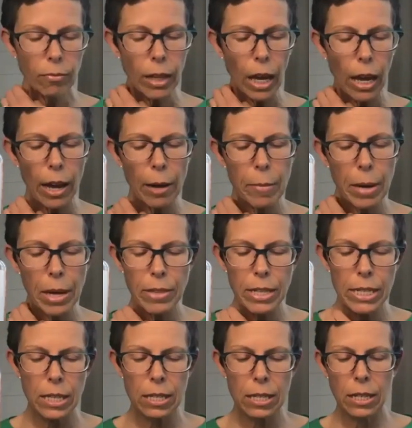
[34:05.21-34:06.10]
um,
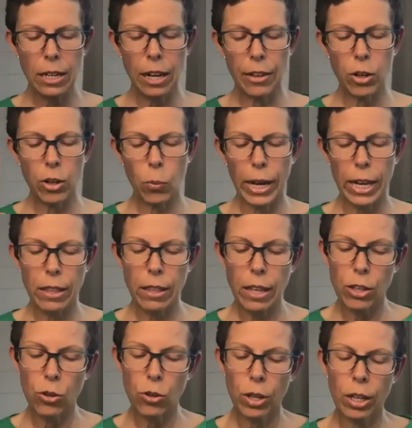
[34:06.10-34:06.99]
this is another way that
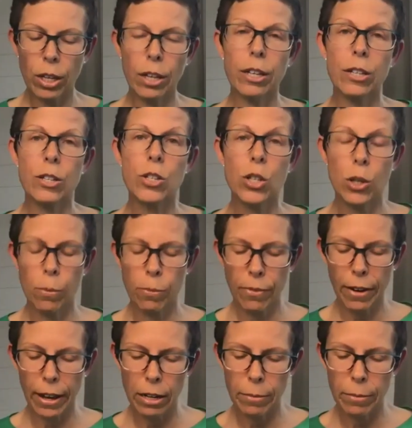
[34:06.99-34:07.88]
you can consume
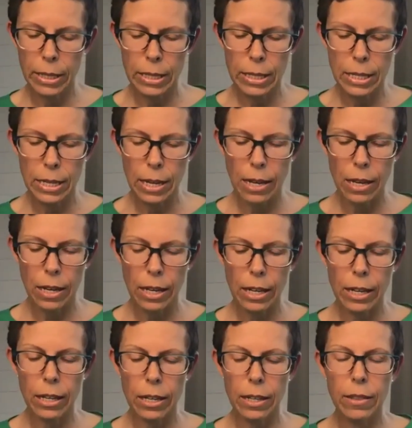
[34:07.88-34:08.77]
vitamin C.
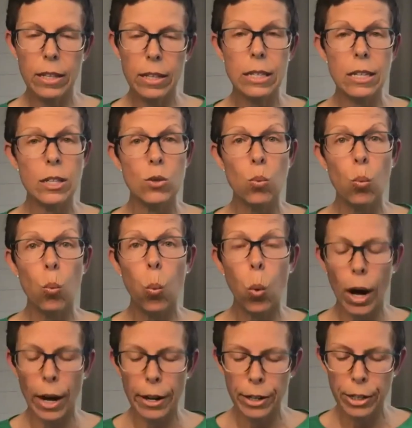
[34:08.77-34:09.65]
It, this is
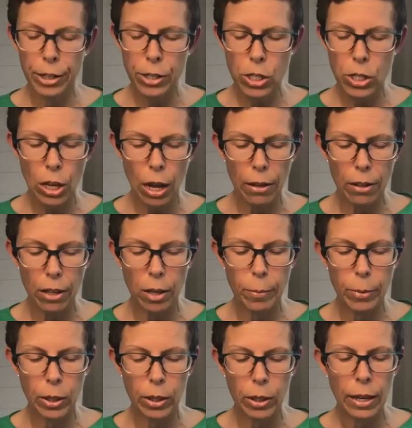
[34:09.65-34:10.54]
water
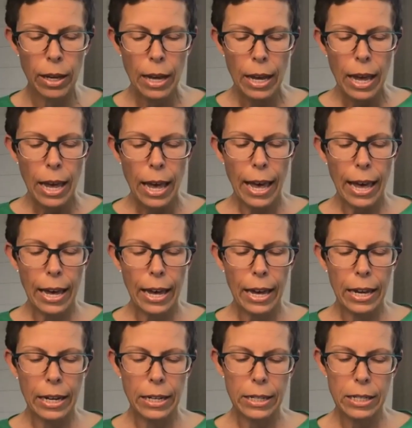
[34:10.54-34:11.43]
soluble
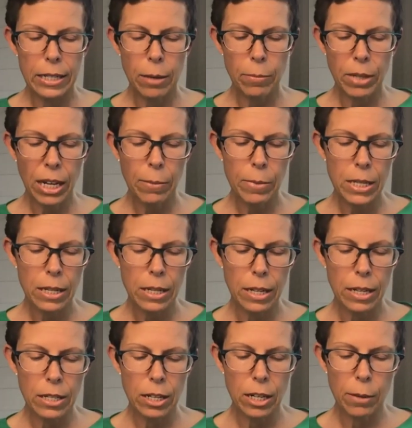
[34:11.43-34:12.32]
and sometimes it
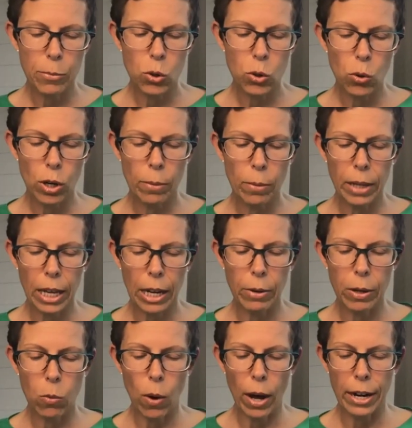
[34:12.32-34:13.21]
doesn't absorb like
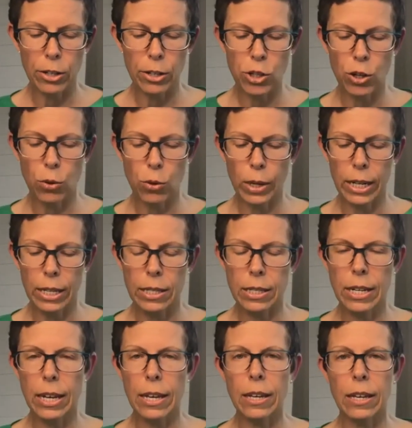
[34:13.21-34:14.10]
we want it to when it's
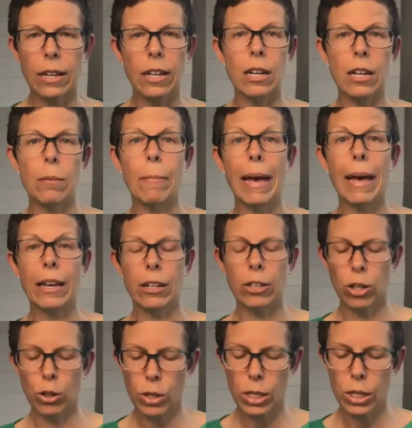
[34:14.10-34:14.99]
taken in mega
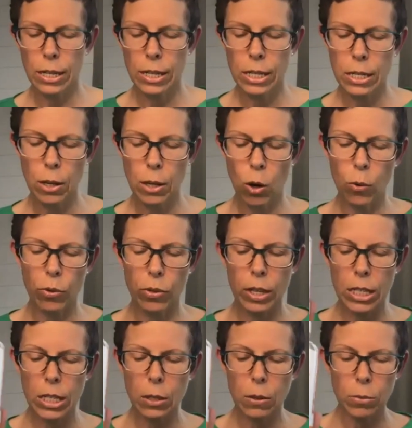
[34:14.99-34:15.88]
doses. So
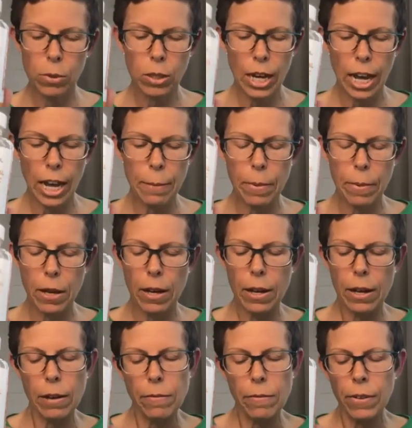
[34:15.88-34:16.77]
this type
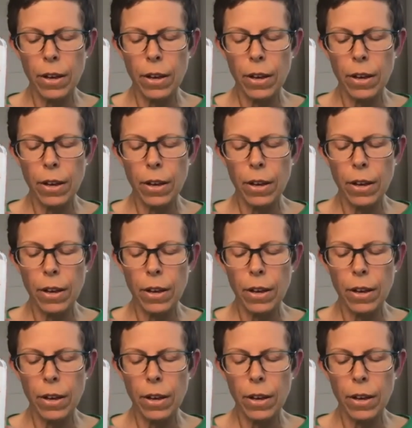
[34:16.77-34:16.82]
of